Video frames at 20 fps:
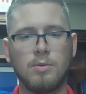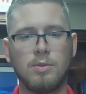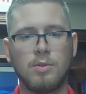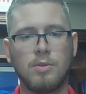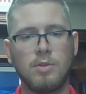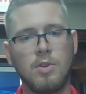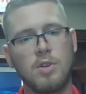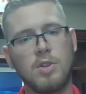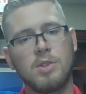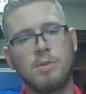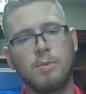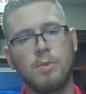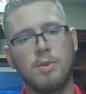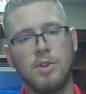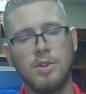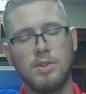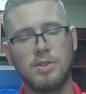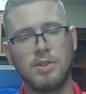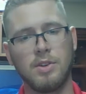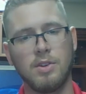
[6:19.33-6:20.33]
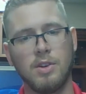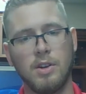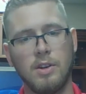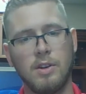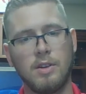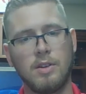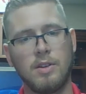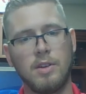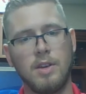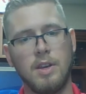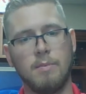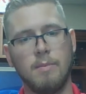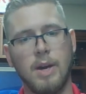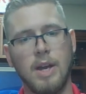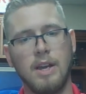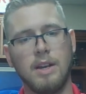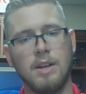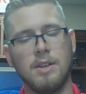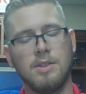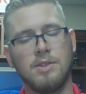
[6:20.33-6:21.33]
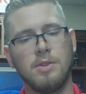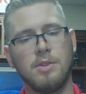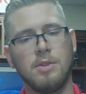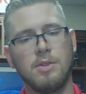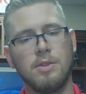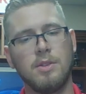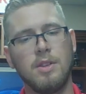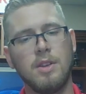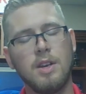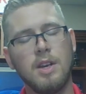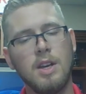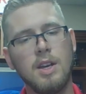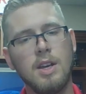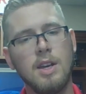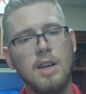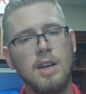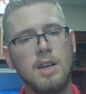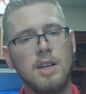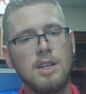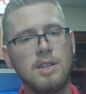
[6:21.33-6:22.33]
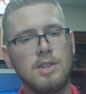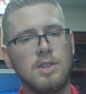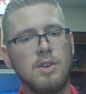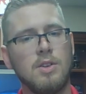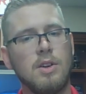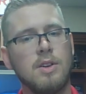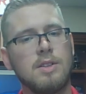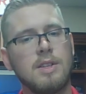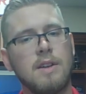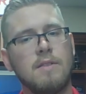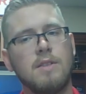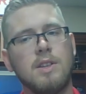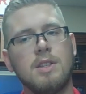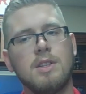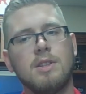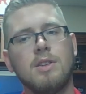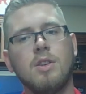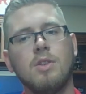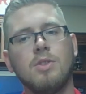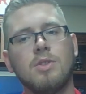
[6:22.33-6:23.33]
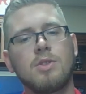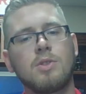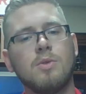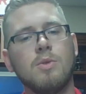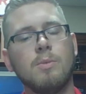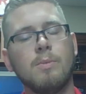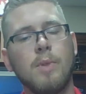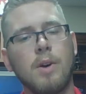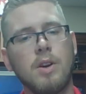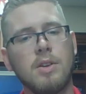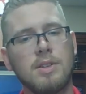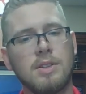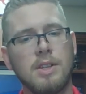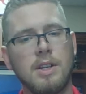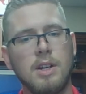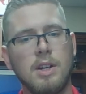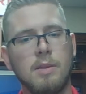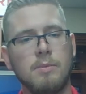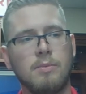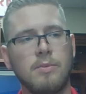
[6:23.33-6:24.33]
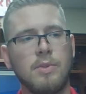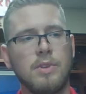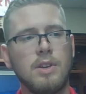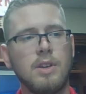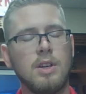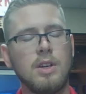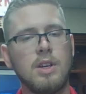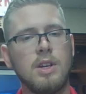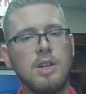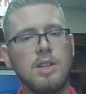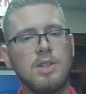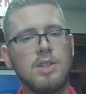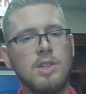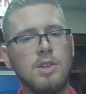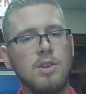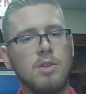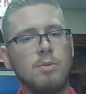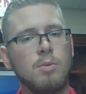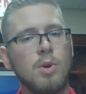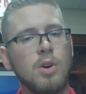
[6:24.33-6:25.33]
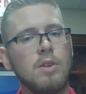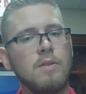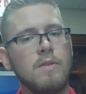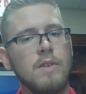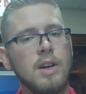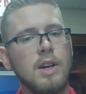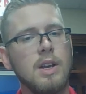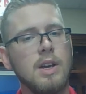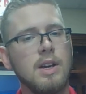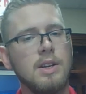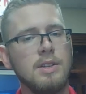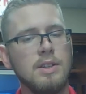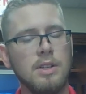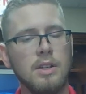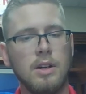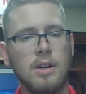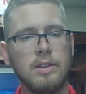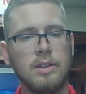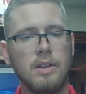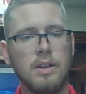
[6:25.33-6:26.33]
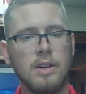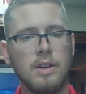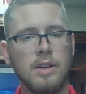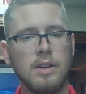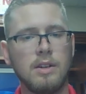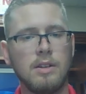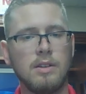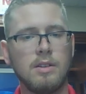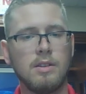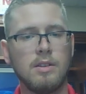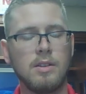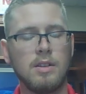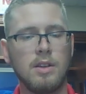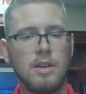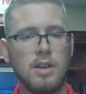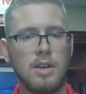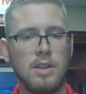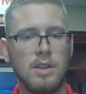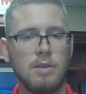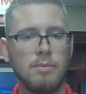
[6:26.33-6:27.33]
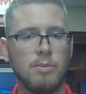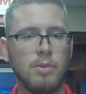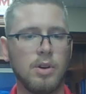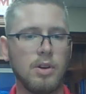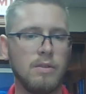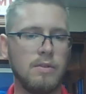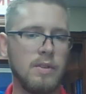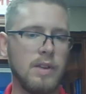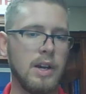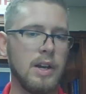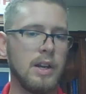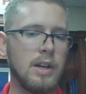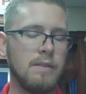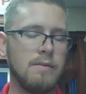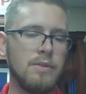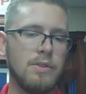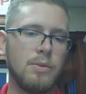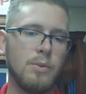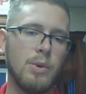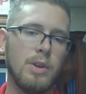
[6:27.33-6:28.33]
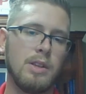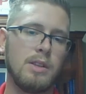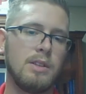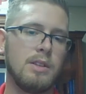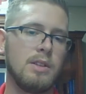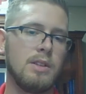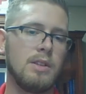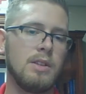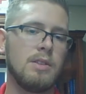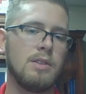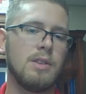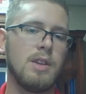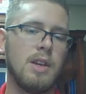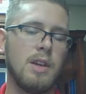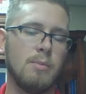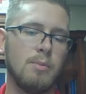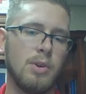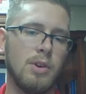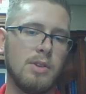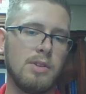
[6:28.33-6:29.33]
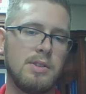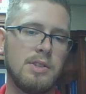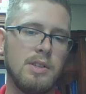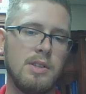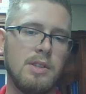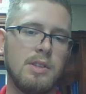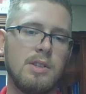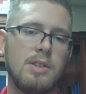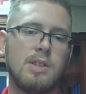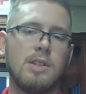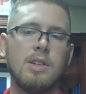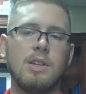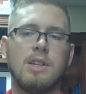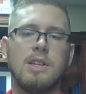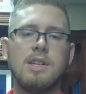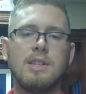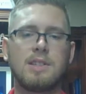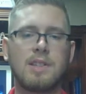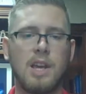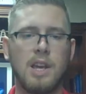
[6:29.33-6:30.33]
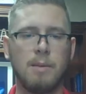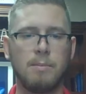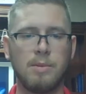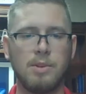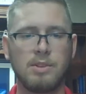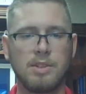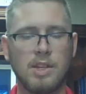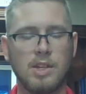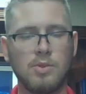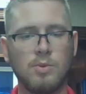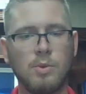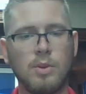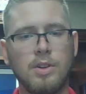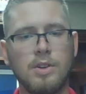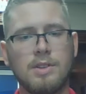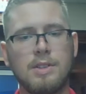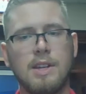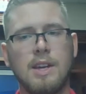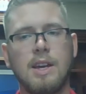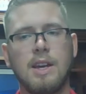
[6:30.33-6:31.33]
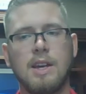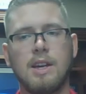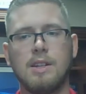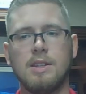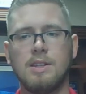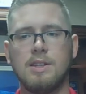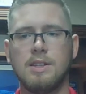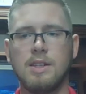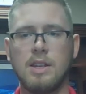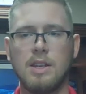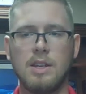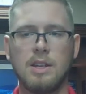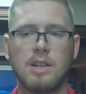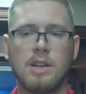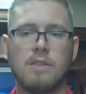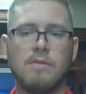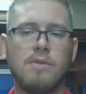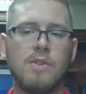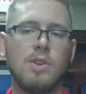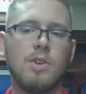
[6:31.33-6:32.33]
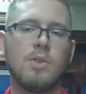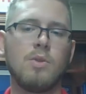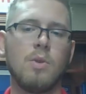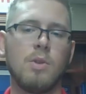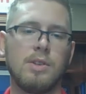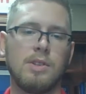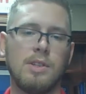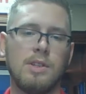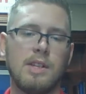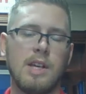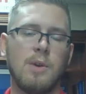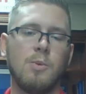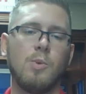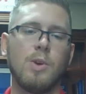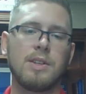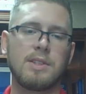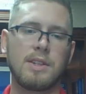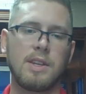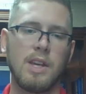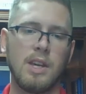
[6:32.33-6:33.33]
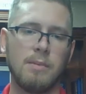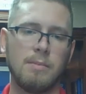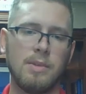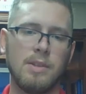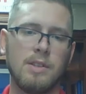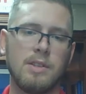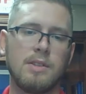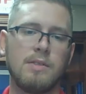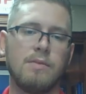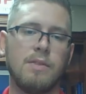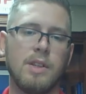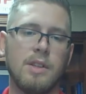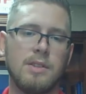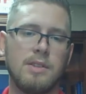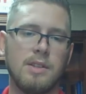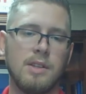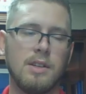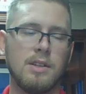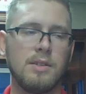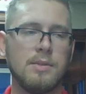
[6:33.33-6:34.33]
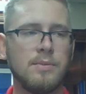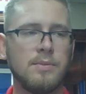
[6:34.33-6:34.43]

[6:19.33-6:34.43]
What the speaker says: gross producer in my household. So I was having to go to school part time. And so part of that I did online, and then part of that I went in person to East Campus, as well as I had to take a few courses at West Campus, Valencia.